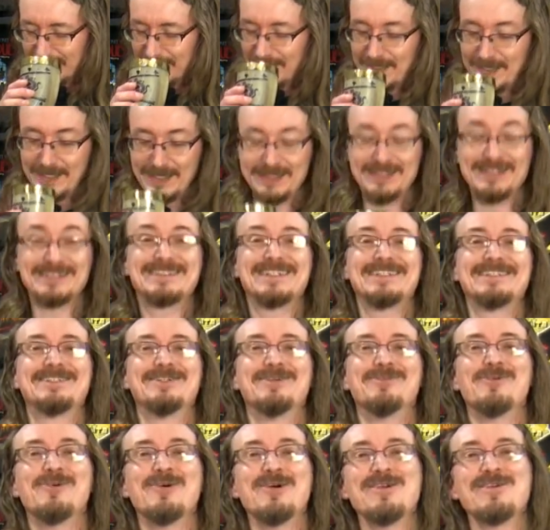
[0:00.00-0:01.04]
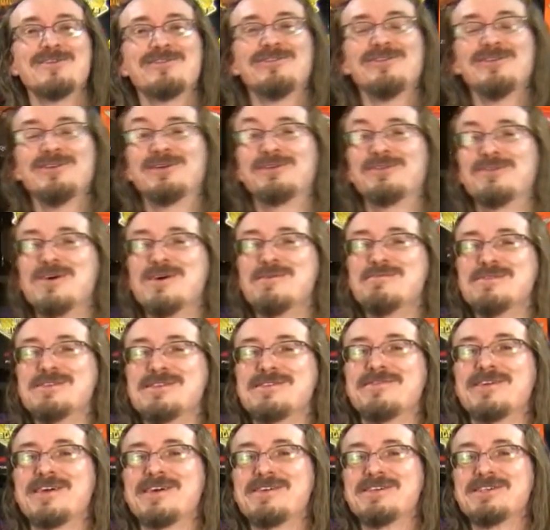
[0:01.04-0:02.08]
Ah, just such a wonderful aroma.
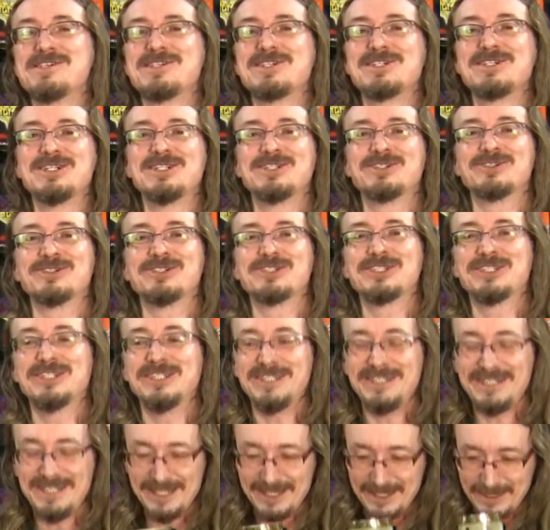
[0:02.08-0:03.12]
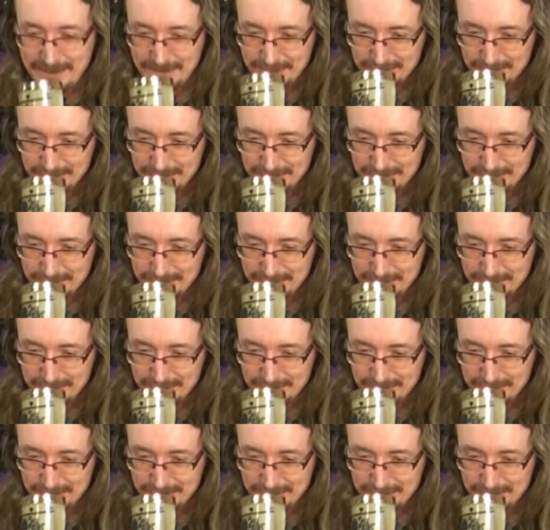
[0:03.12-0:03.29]
It's very citrusy,